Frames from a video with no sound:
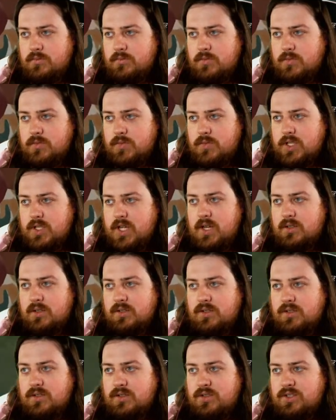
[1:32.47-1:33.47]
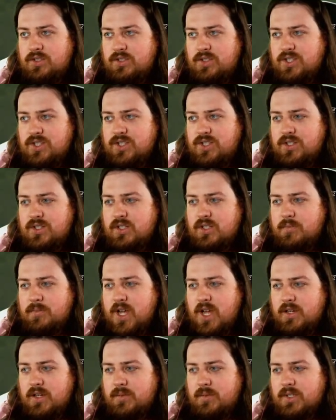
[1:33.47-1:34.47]
Dang, she just snuck up
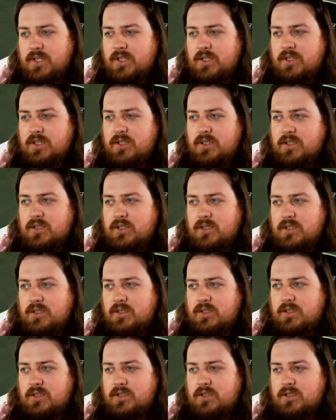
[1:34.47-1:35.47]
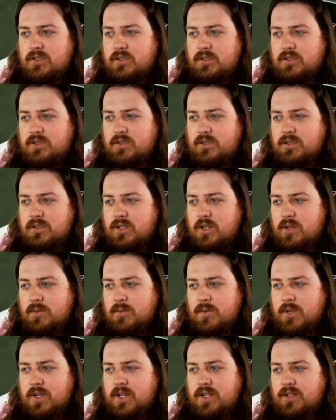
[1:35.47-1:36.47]
behind me. Call
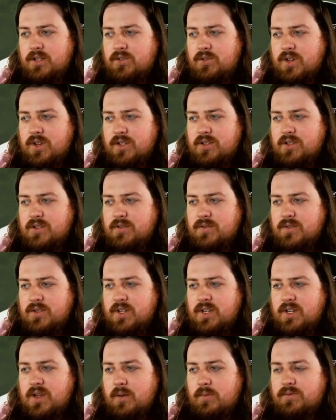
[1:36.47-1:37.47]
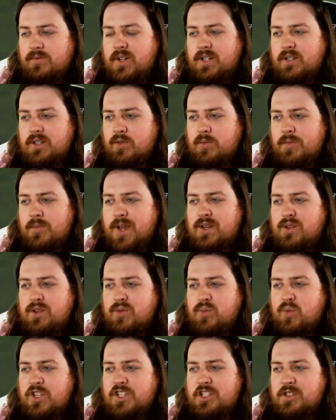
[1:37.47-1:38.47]
me directly if you need help finding remaining
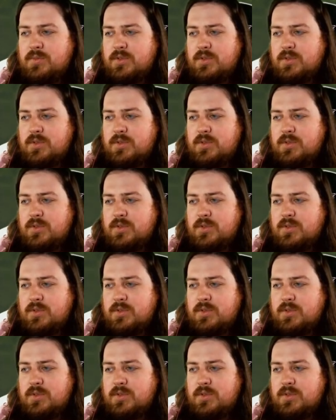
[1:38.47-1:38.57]
wisps.